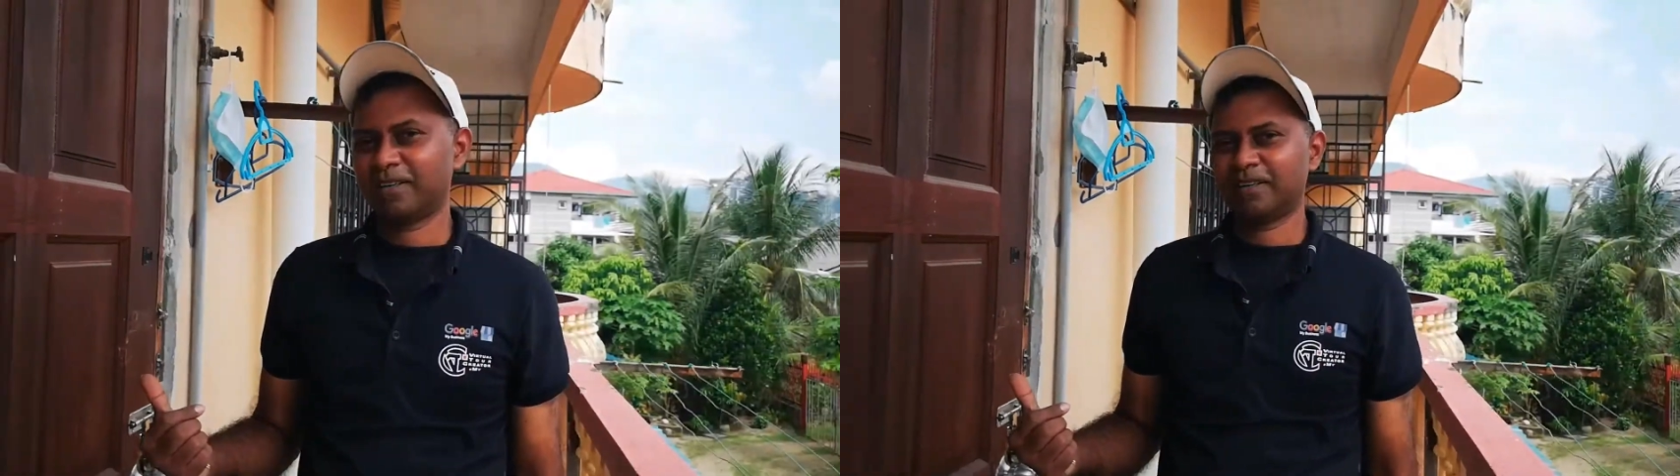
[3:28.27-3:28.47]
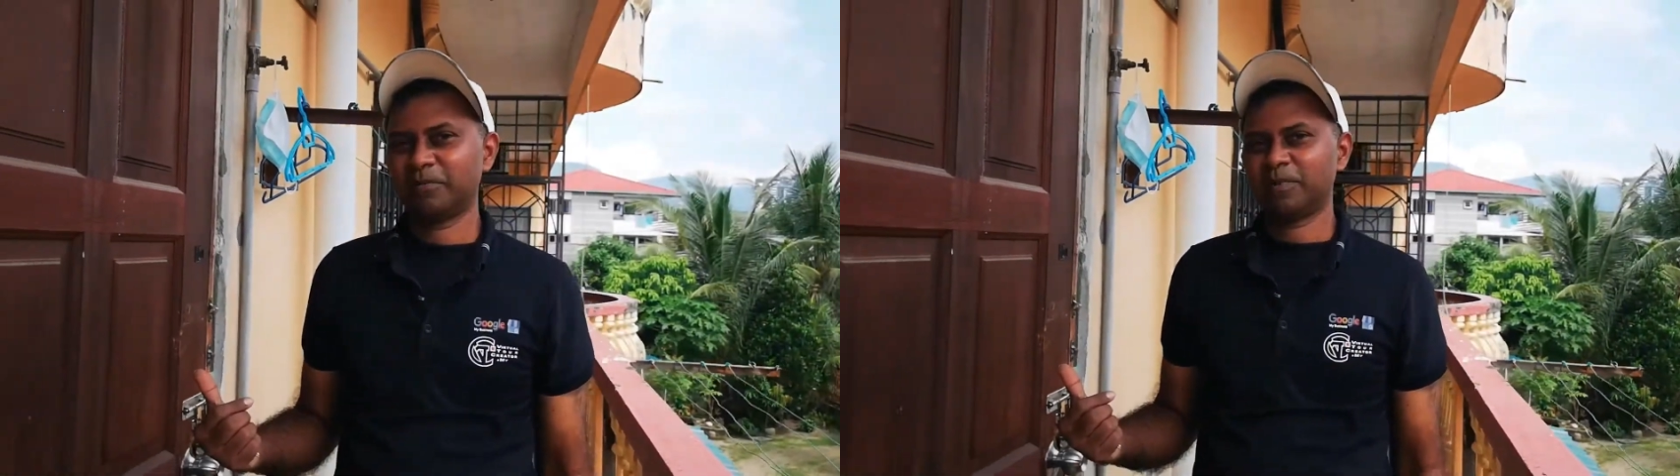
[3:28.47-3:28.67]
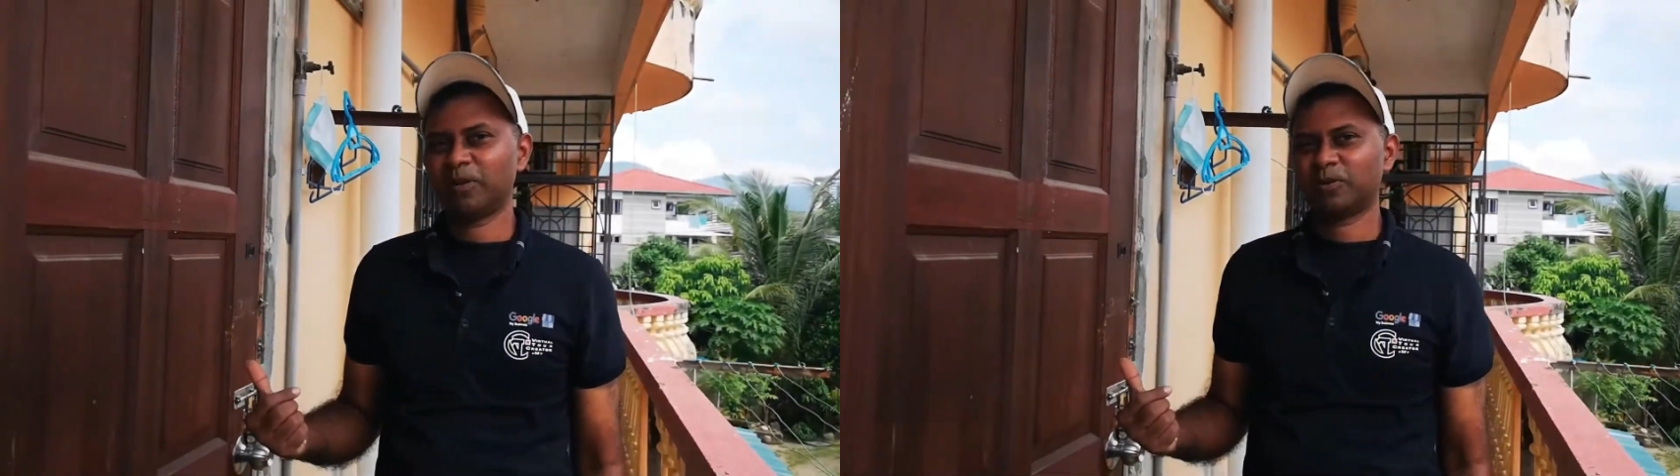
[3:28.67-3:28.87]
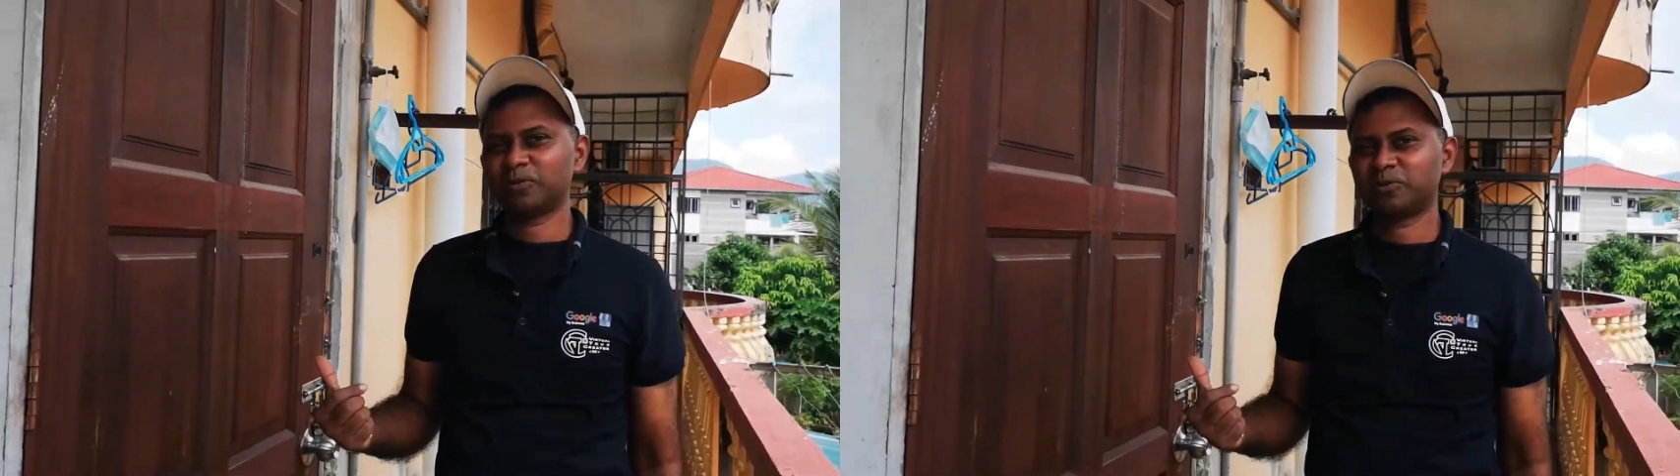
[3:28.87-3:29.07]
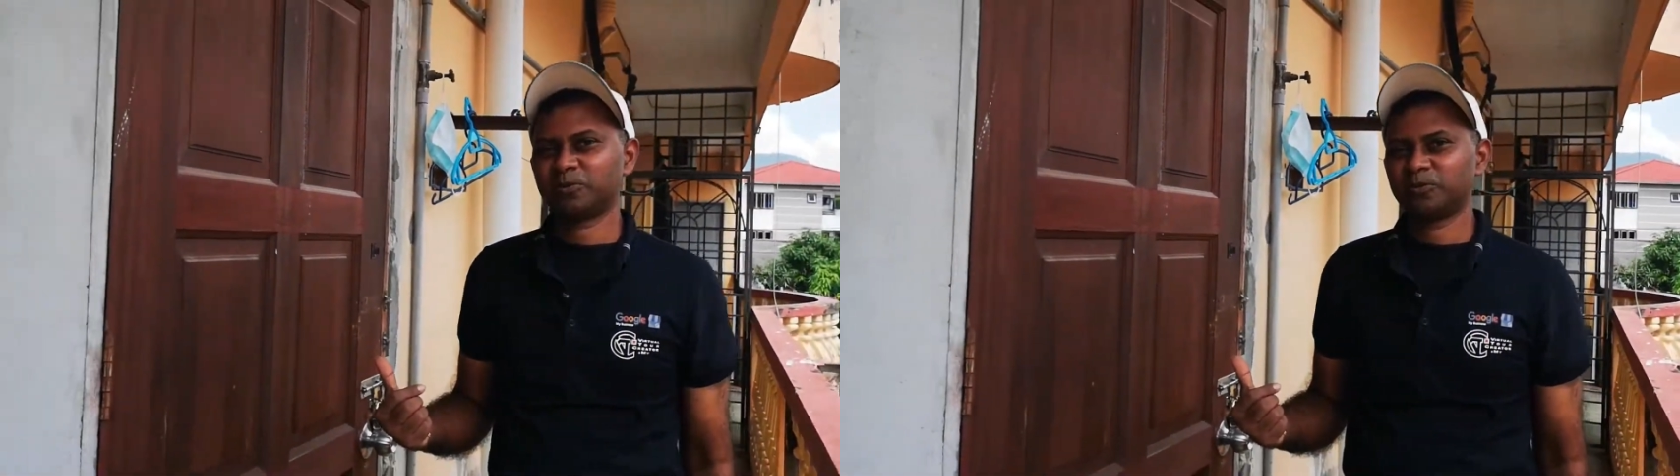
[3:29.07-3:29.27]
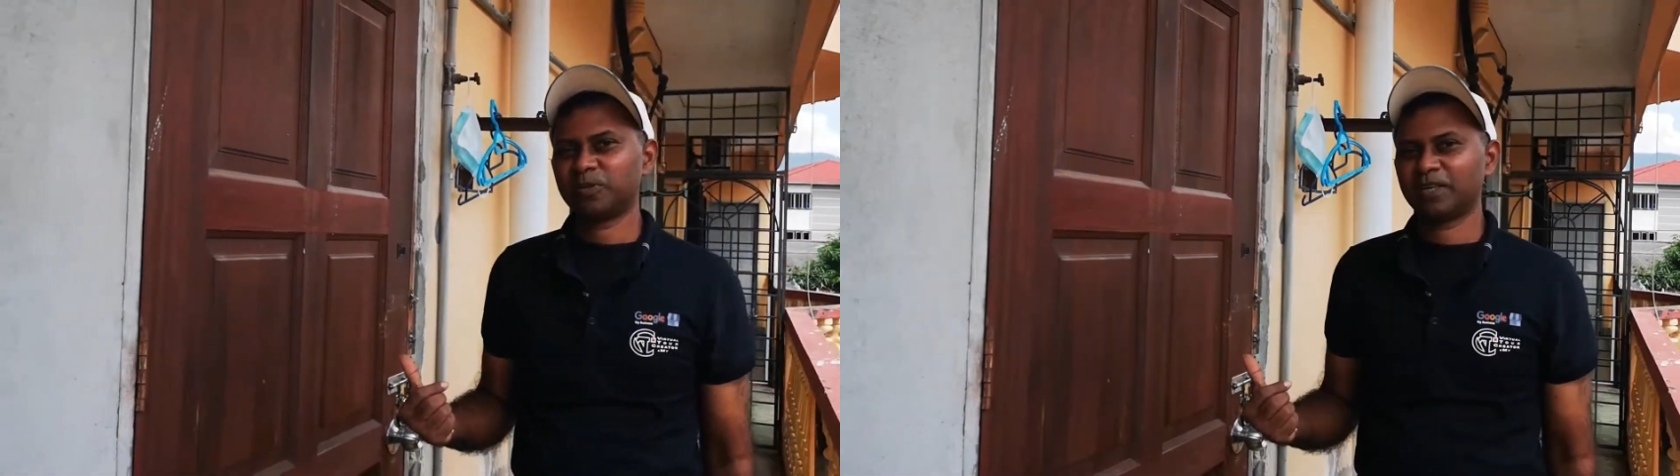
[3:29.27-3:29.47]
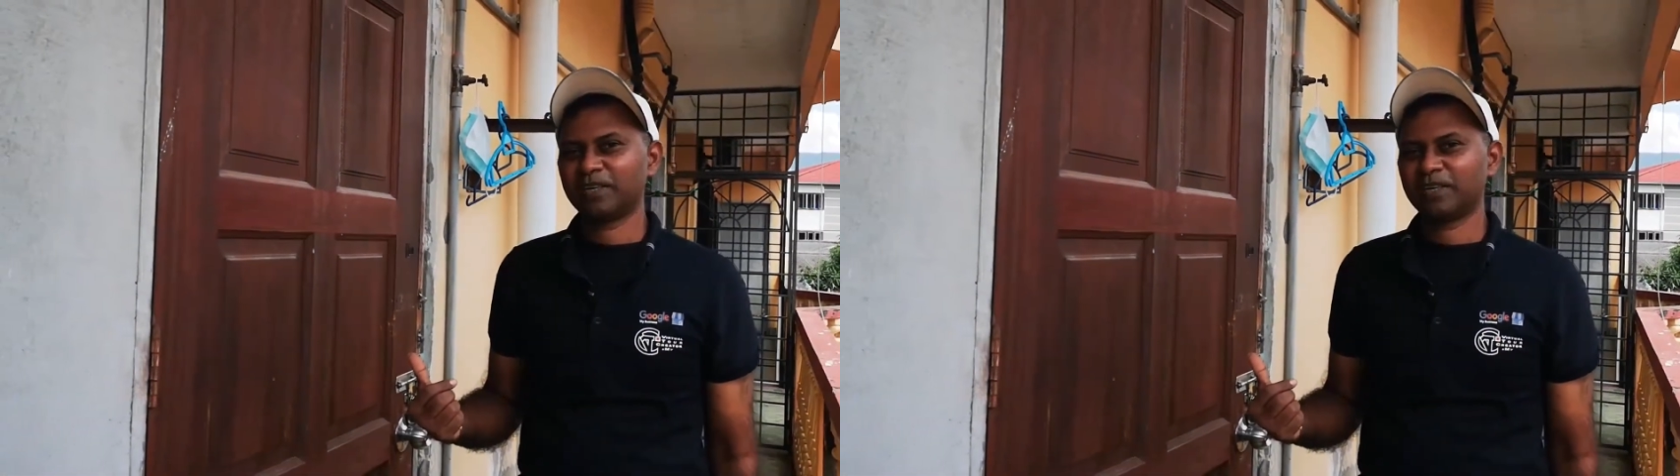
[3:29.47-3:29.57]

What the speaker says: belongs to